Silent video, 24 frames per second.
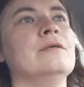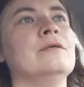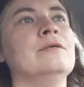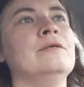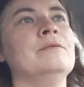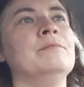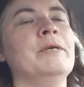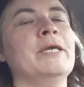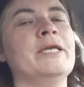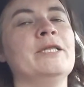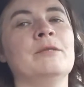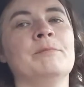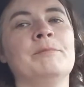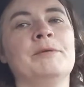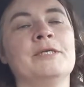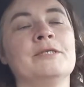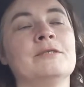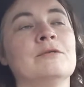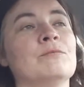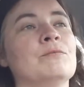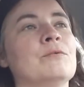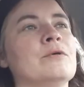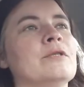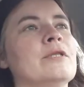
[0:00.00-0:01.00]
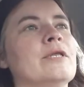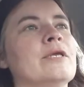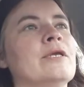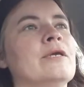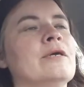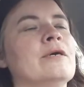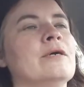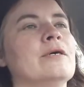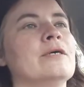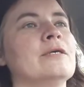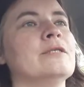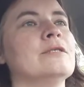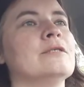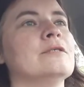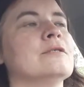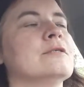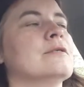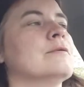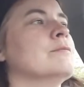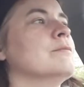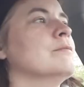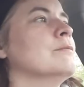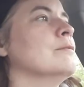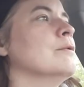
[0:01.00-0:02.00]
make the best of what they got,
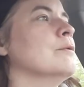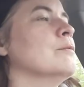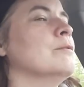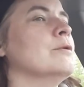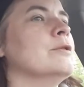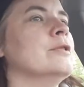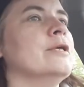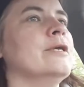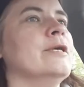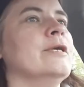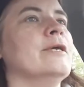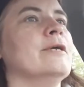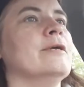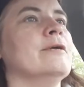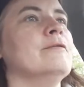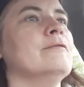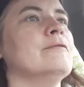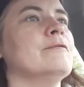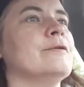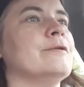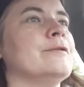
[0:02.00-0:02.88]
what they have.